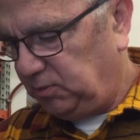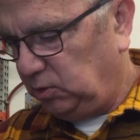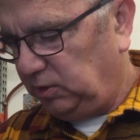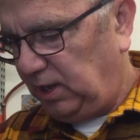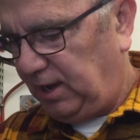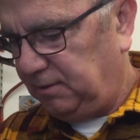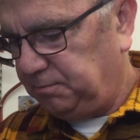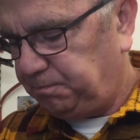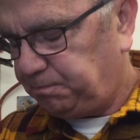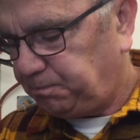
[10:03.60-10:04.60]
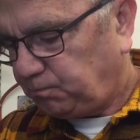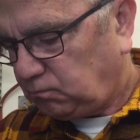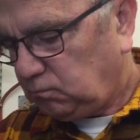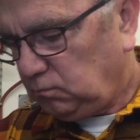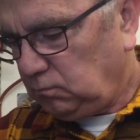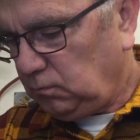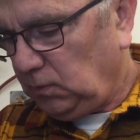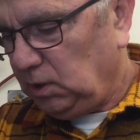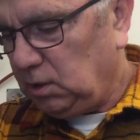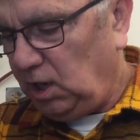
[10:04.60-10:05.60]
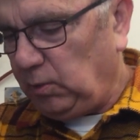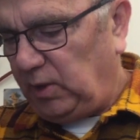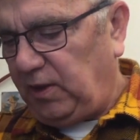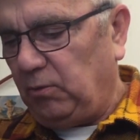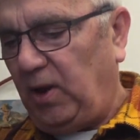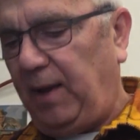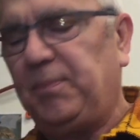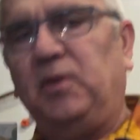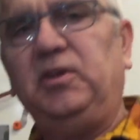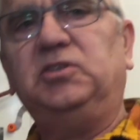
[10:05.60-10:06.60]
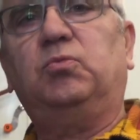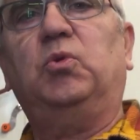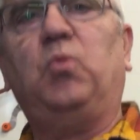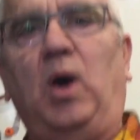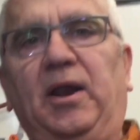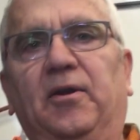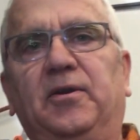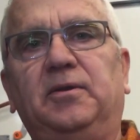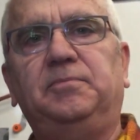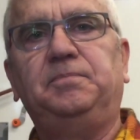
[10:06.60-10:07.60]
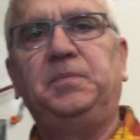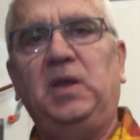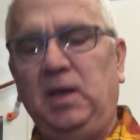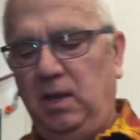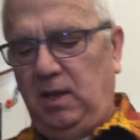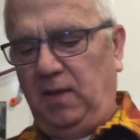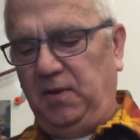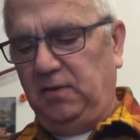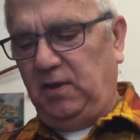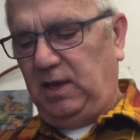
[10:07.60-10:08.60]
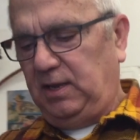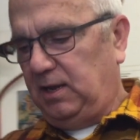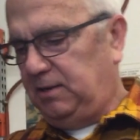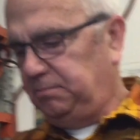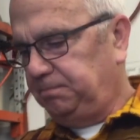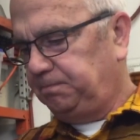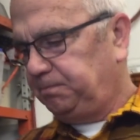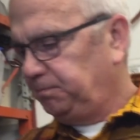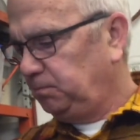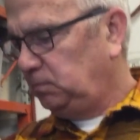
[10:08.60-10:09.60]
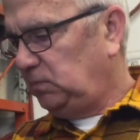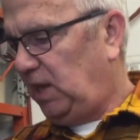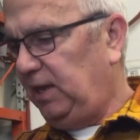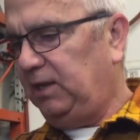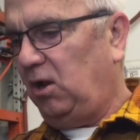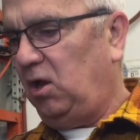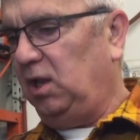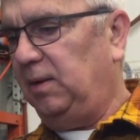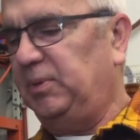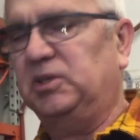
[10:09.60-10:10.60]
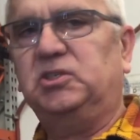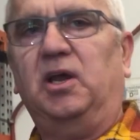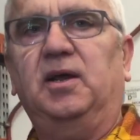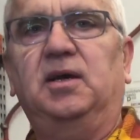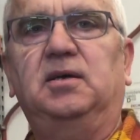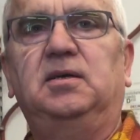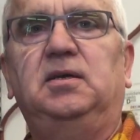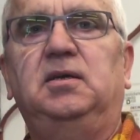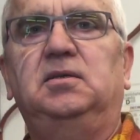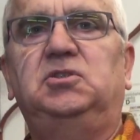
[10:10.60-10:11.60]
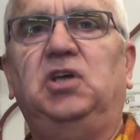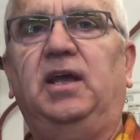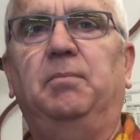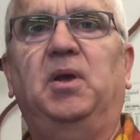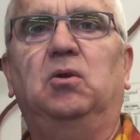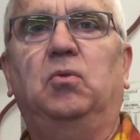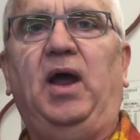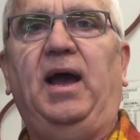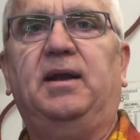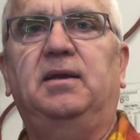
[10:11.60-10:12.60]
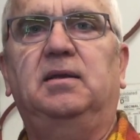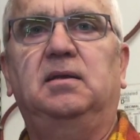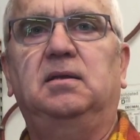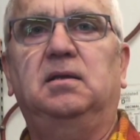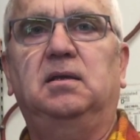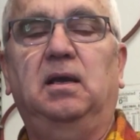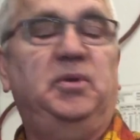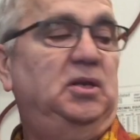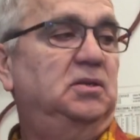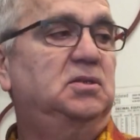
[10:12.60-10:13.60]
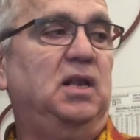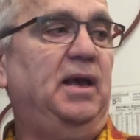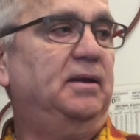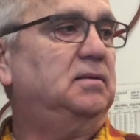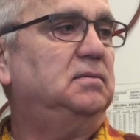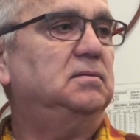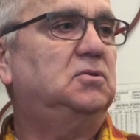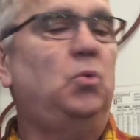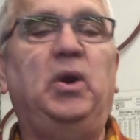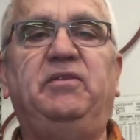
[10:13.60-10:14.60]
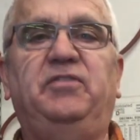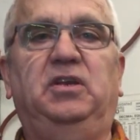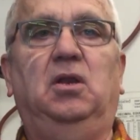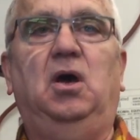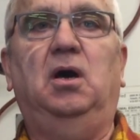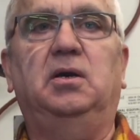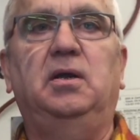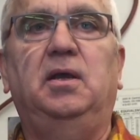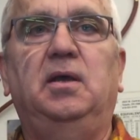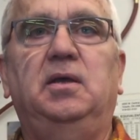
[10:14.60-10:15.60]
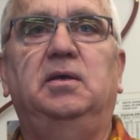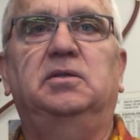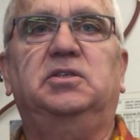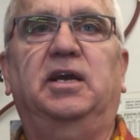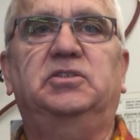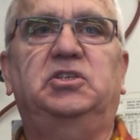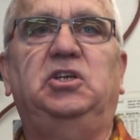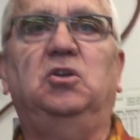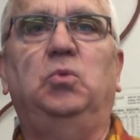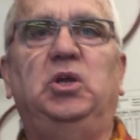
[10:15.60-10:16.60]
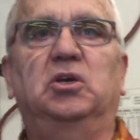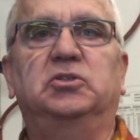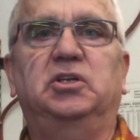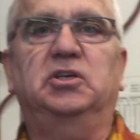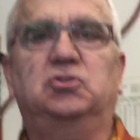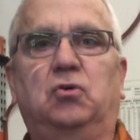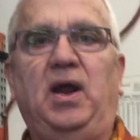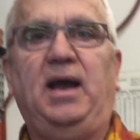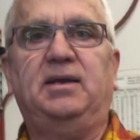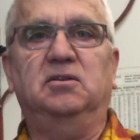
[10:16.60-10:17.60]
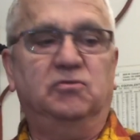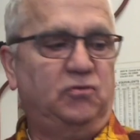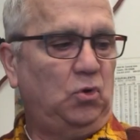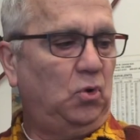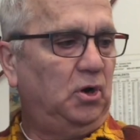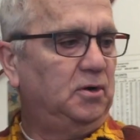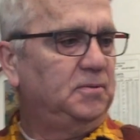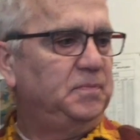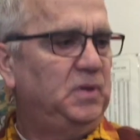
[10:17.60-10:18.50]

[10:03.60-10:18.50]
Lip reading: doing that. Anyway, they wrap all these with wire, and then they hang it all up, and it's on a giant metal rack. I mean, it's like 20 feet long. It's got steel wheels and a track in the floor,